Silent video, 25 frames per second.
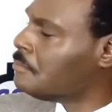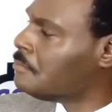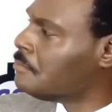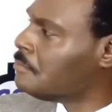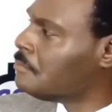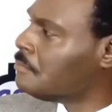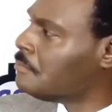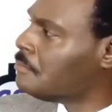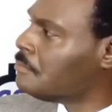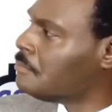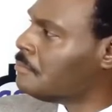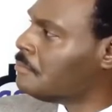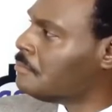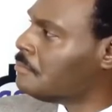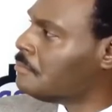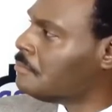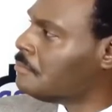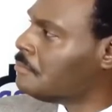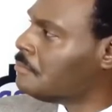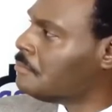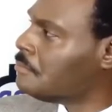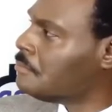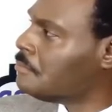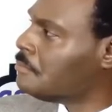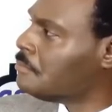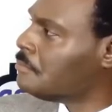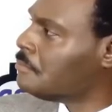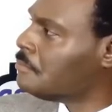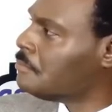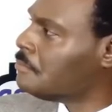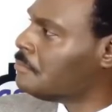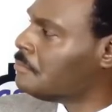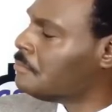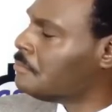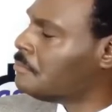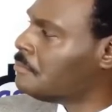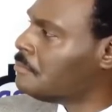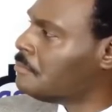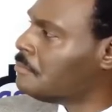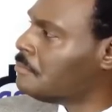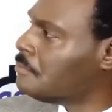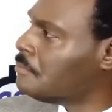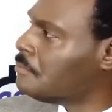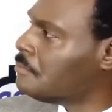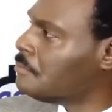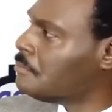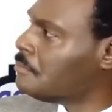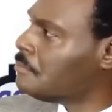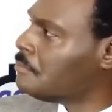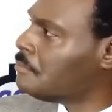
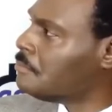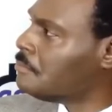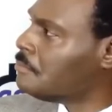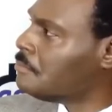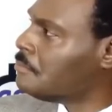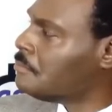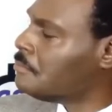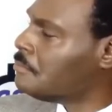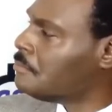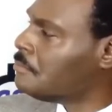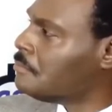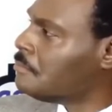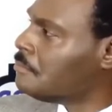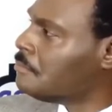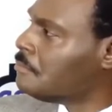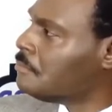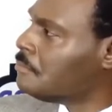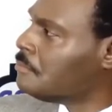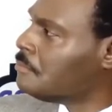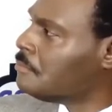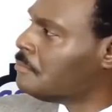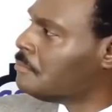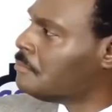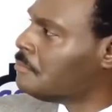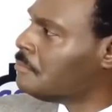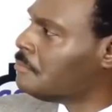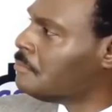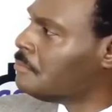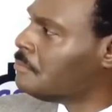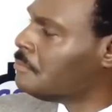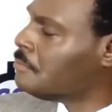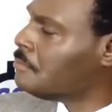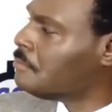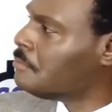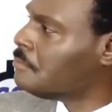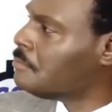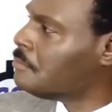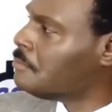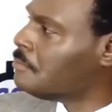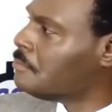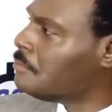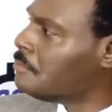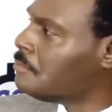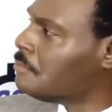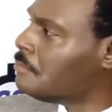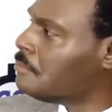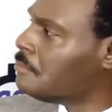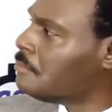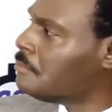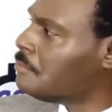
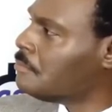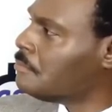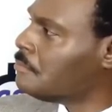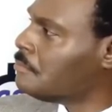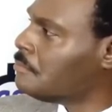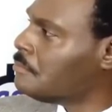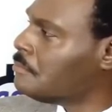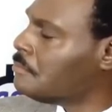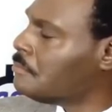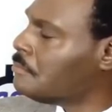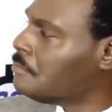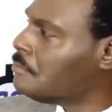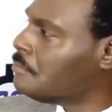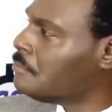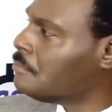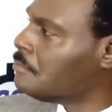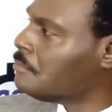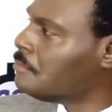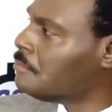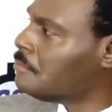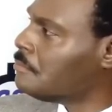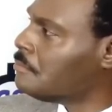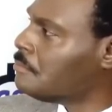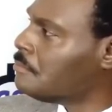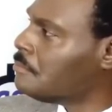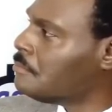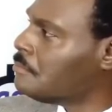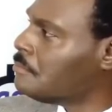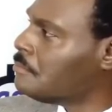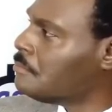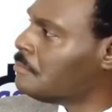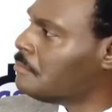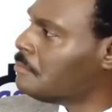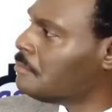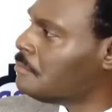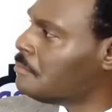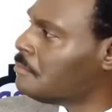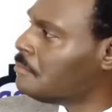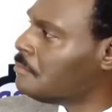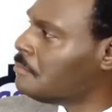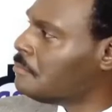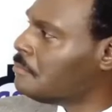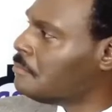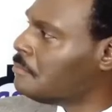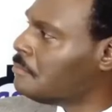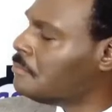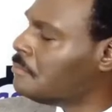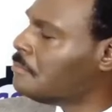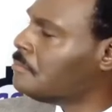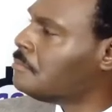
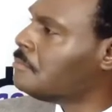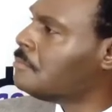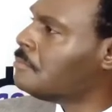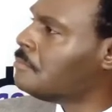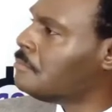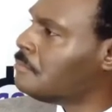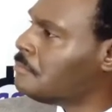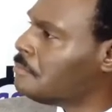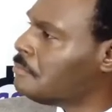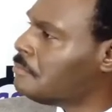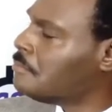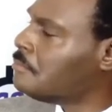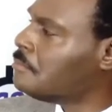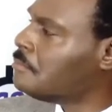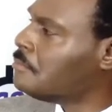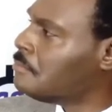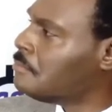The person shown says nothing.